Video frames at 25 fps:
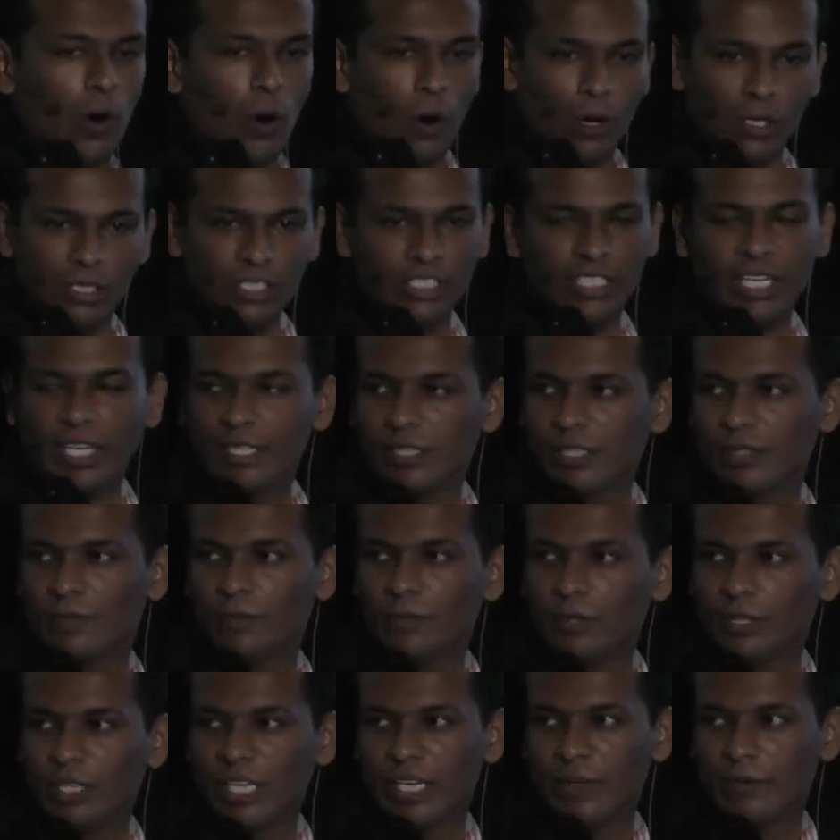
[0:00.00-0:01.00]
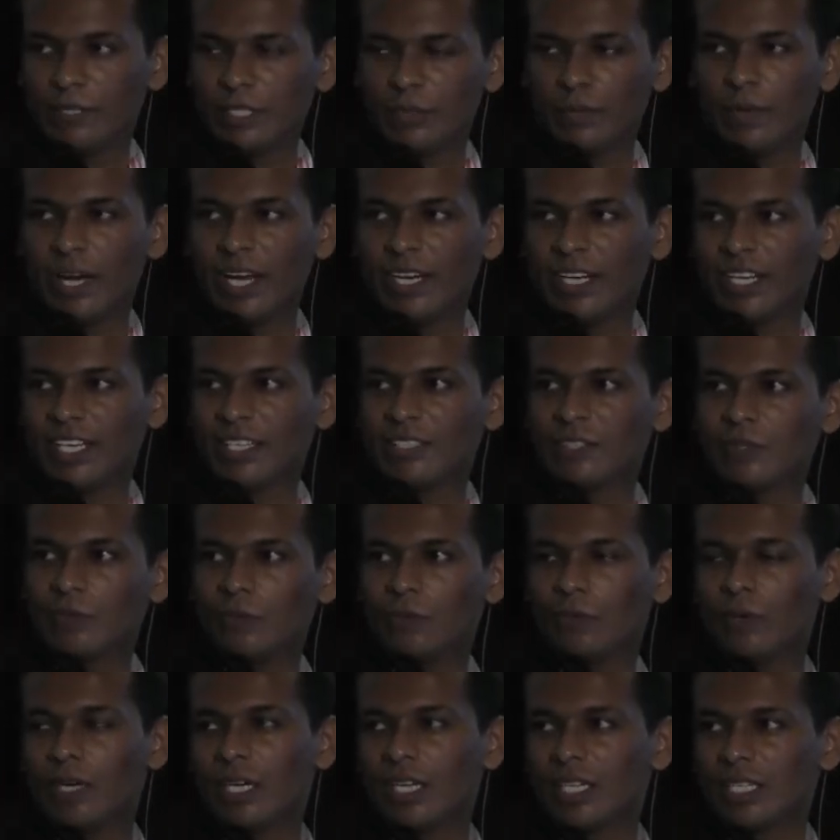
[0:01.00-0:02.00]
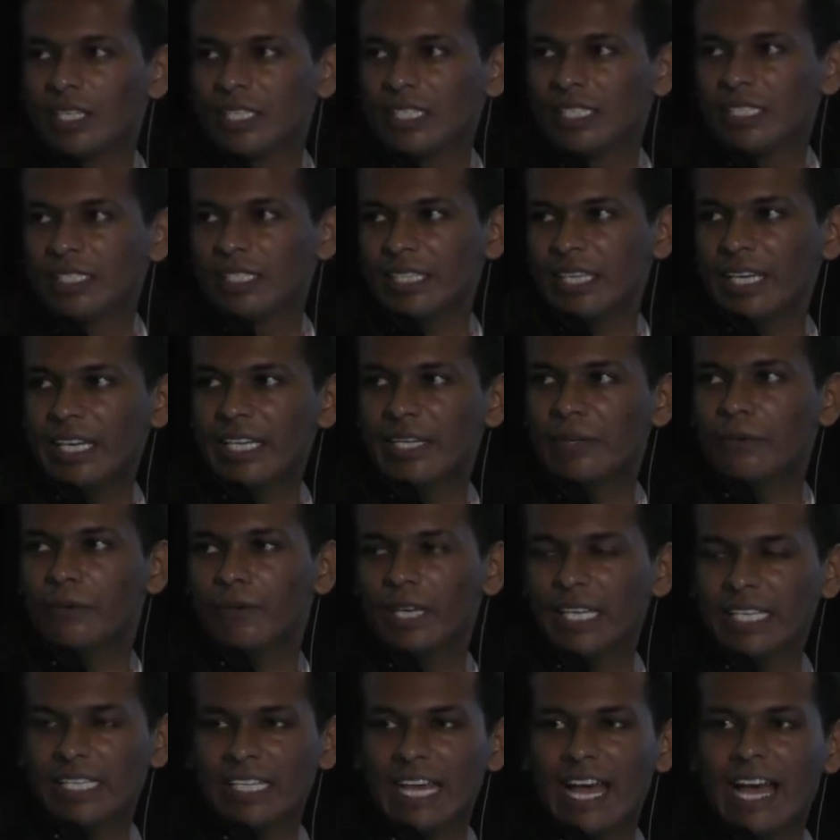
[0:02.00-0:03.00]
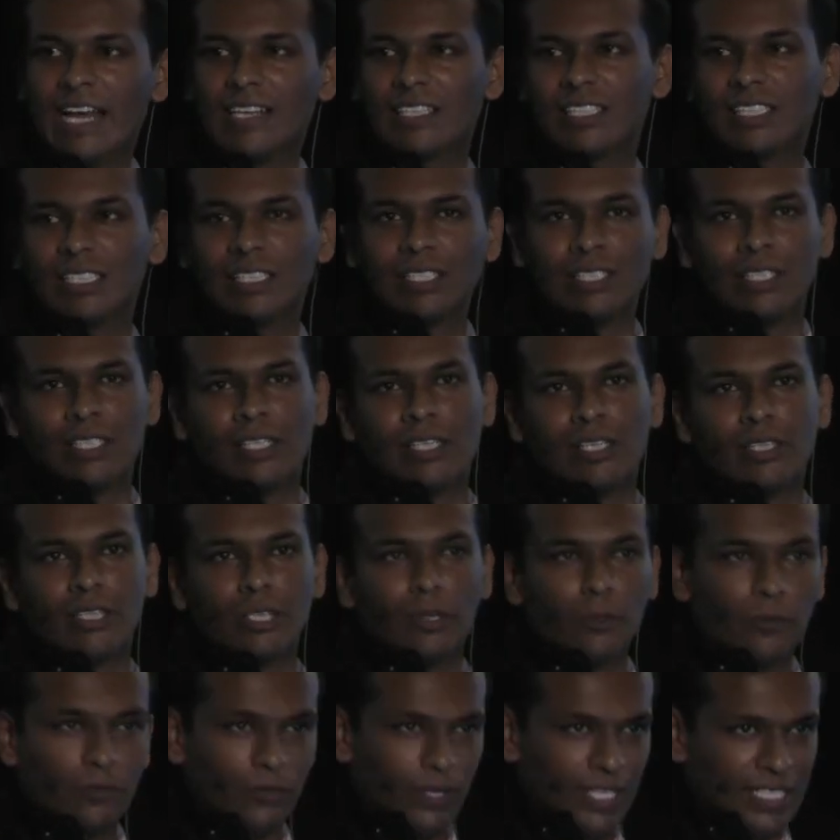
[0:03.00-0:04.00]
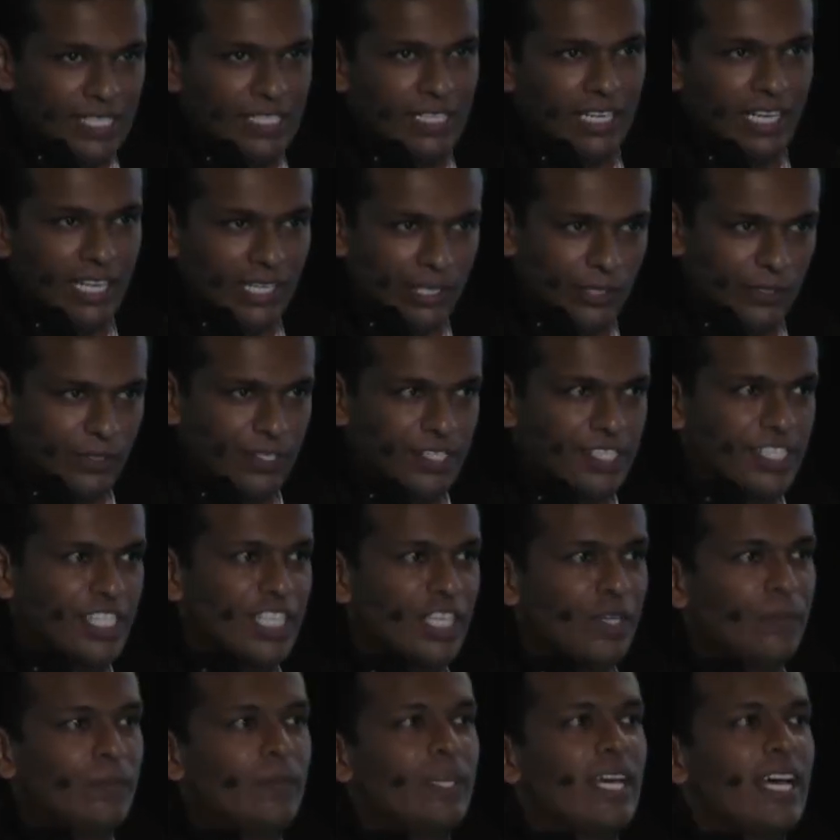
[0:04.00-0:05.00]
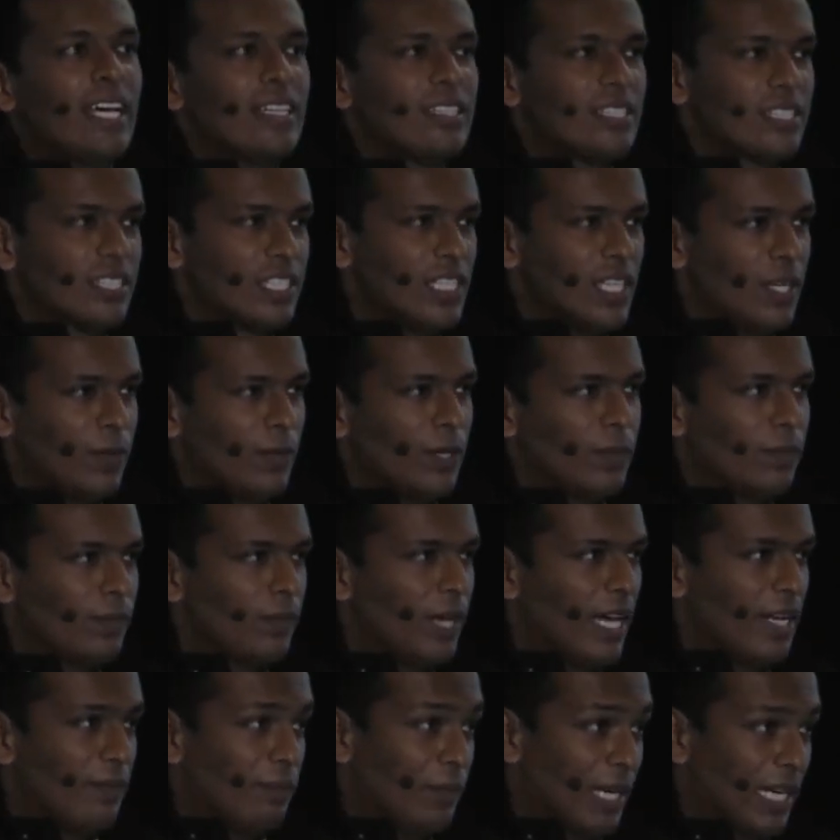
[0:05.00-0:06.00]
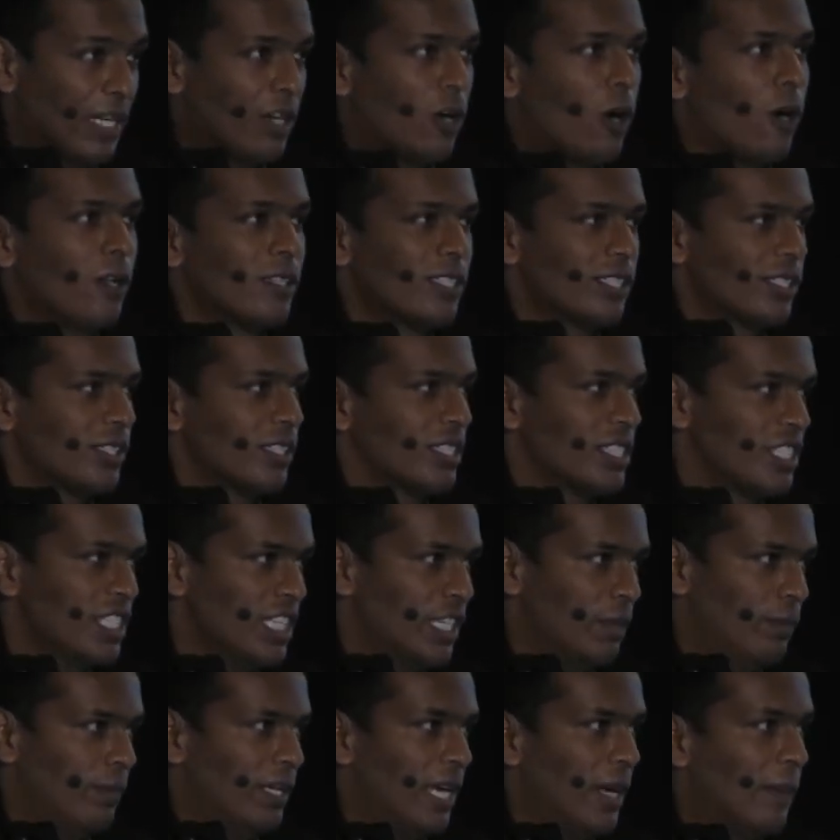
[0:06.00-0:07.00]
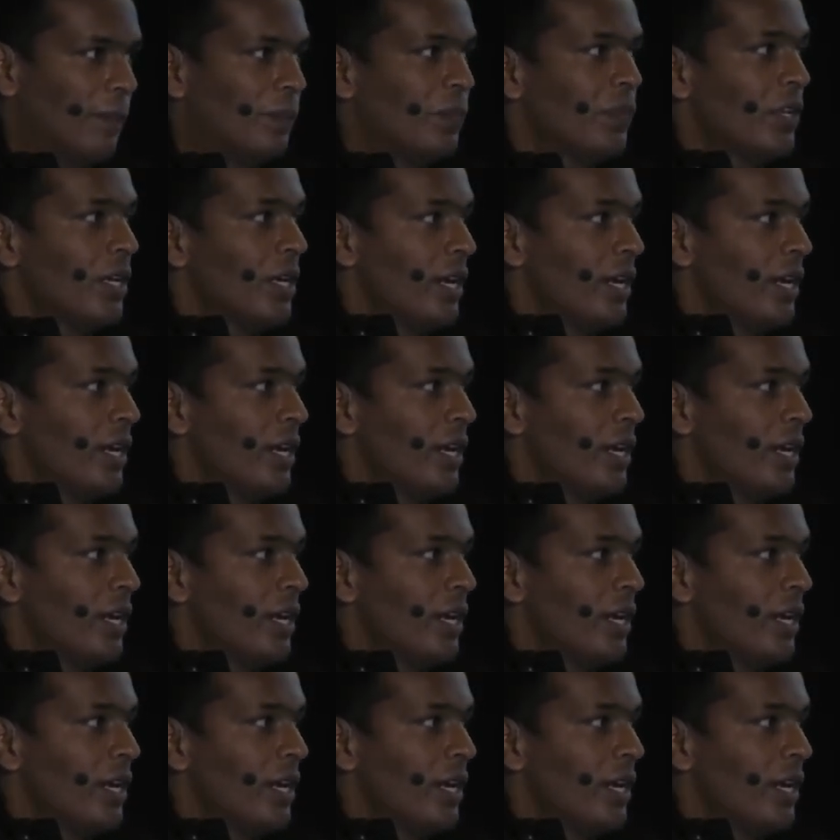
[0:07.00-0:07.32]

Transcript: all the TensorFlow language bindings work in a way that they'll first connect to the C API, and make calls to the C API.